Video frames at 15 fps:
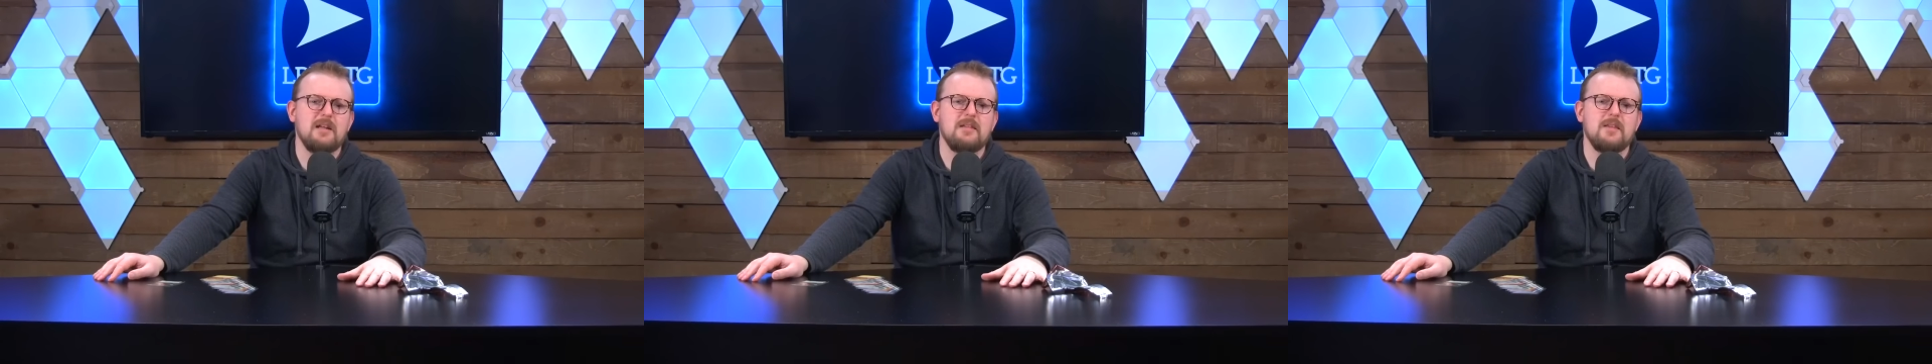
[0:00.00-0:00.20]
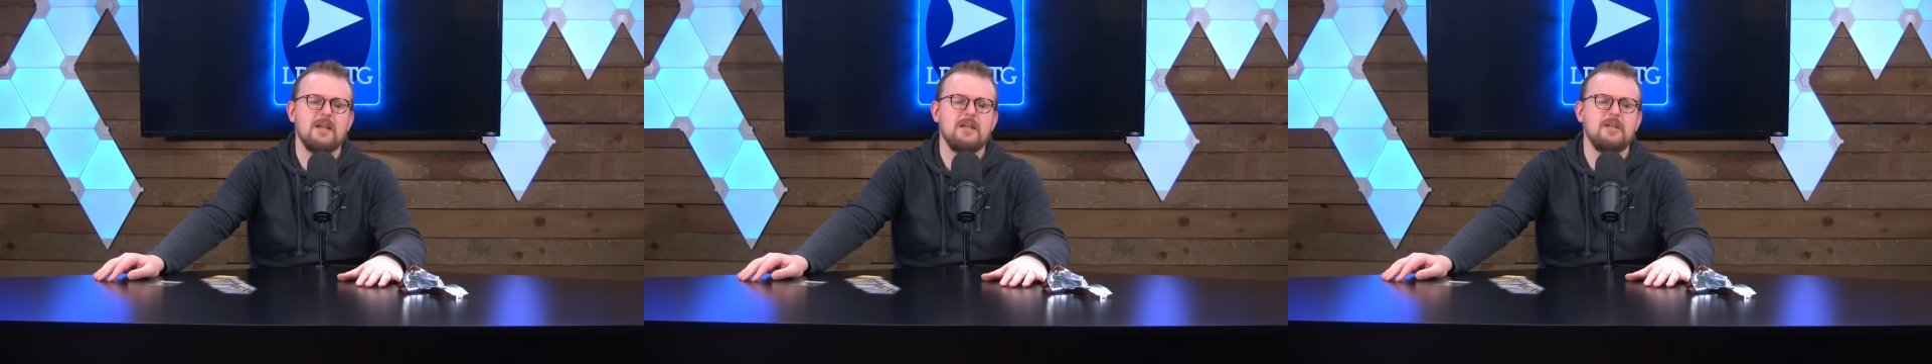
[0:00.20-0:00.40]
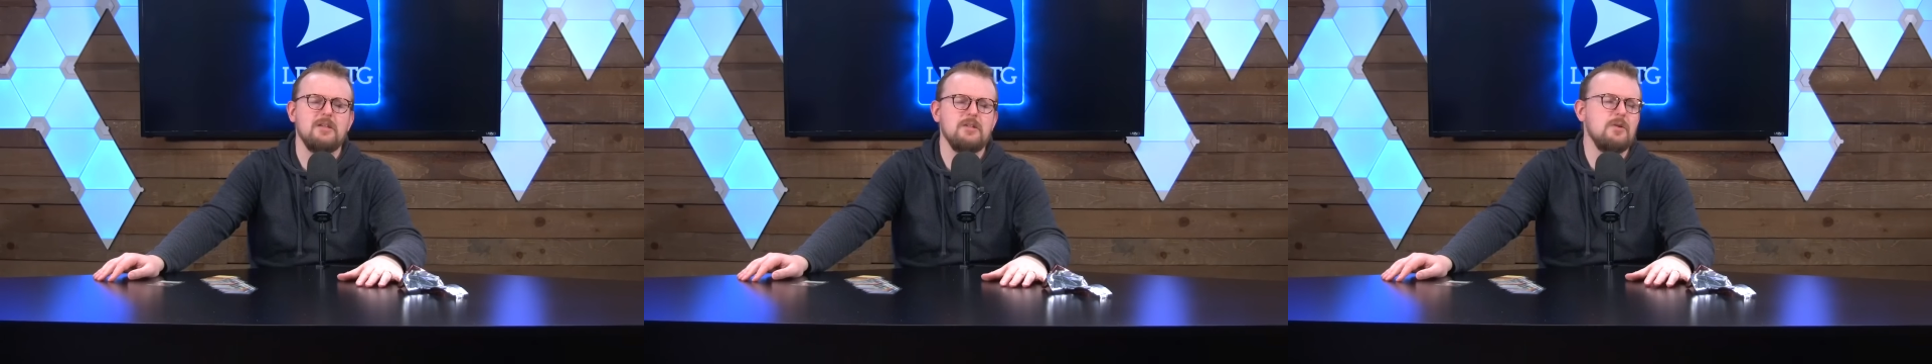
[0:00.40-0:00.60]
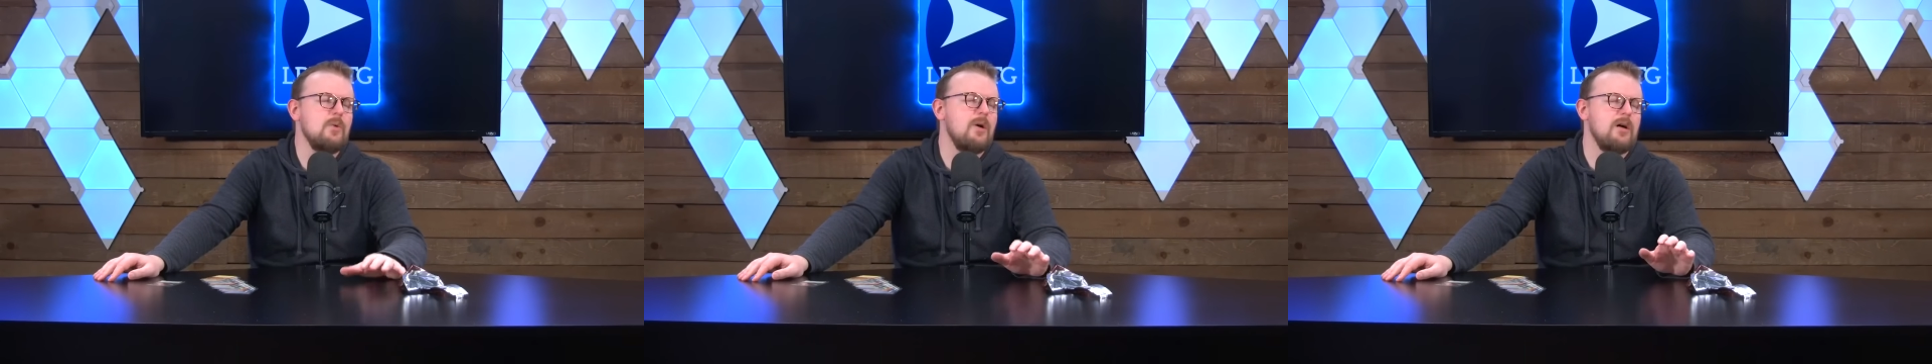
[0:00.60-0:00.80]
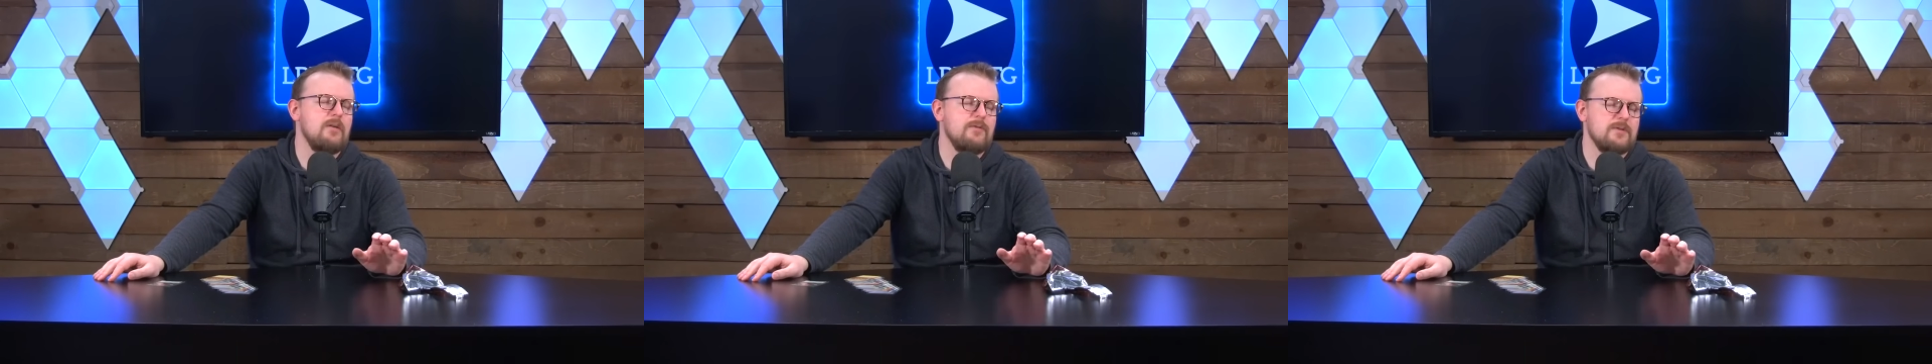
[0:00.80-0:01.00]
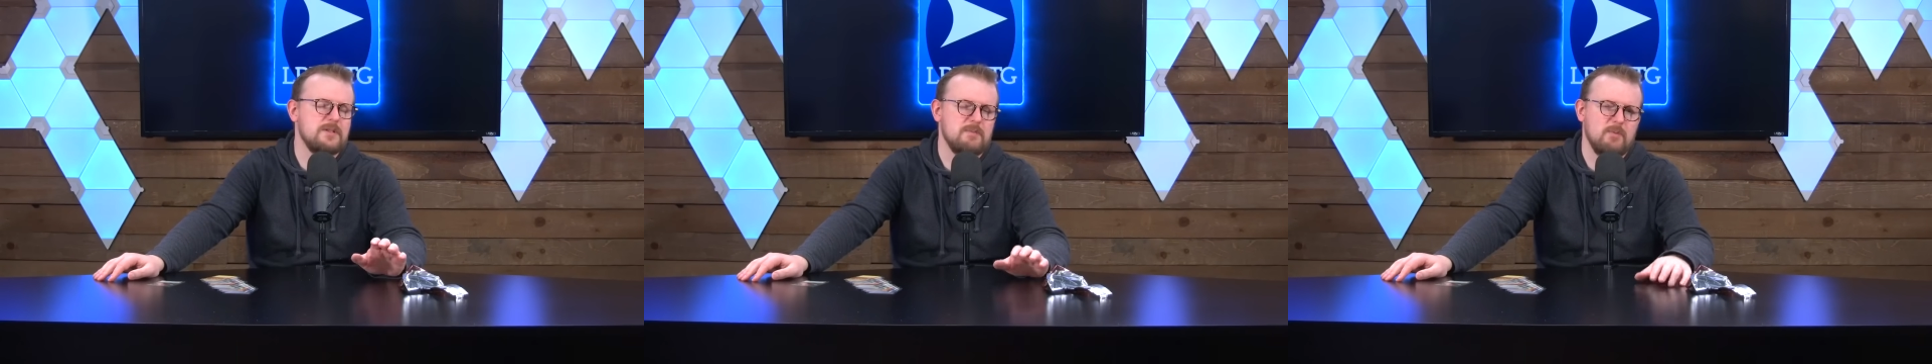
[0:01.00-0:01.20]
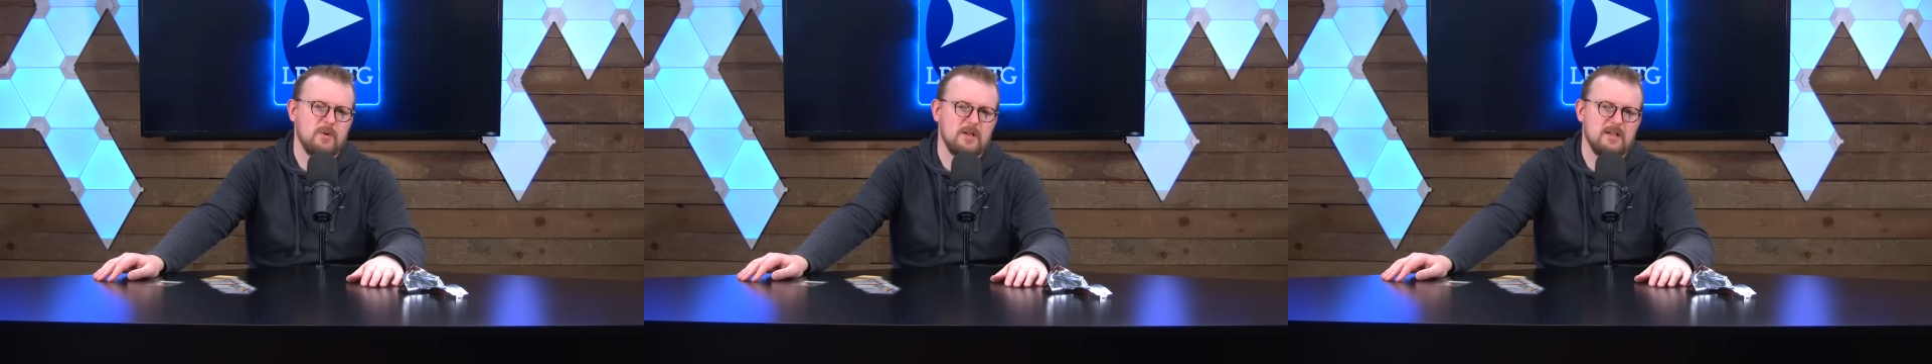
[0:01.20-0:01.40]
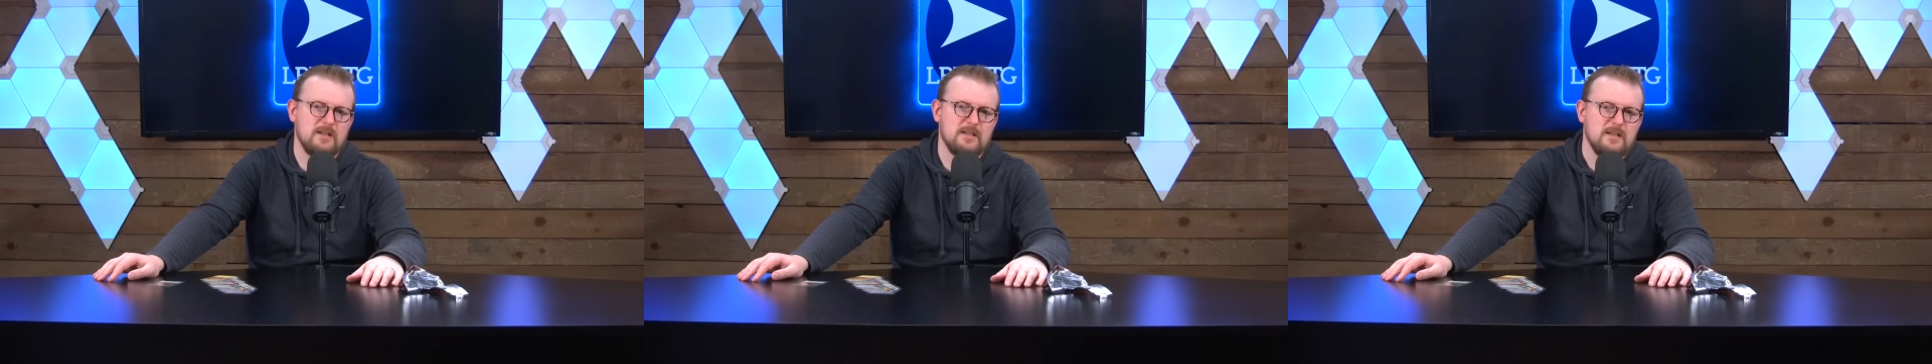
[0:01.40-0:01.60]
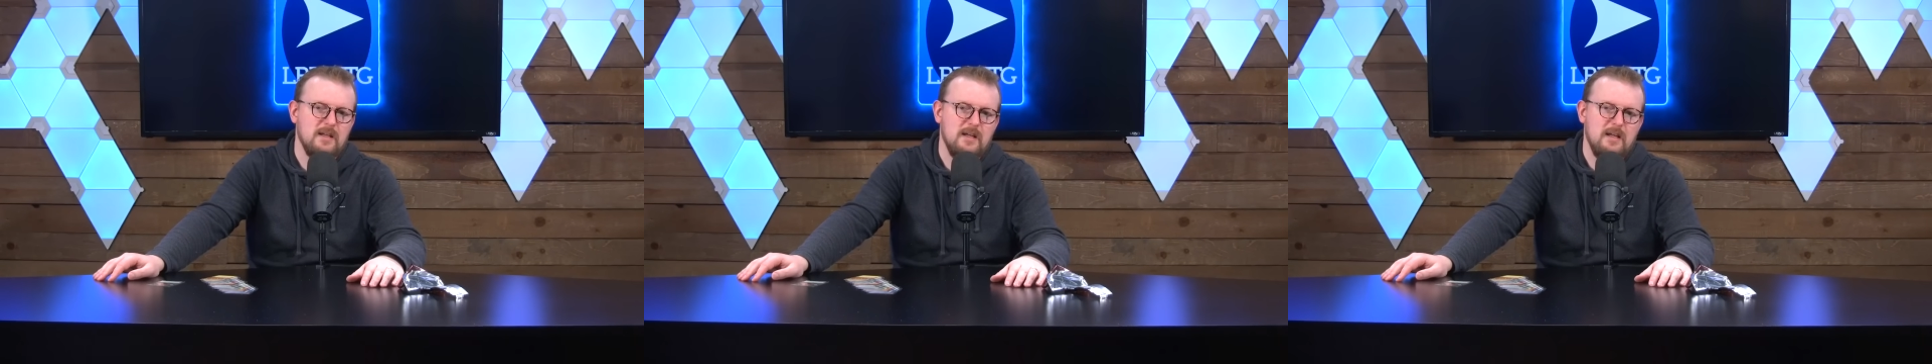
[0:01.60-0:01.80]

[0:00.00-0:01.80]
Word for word: and thank you all for supporting us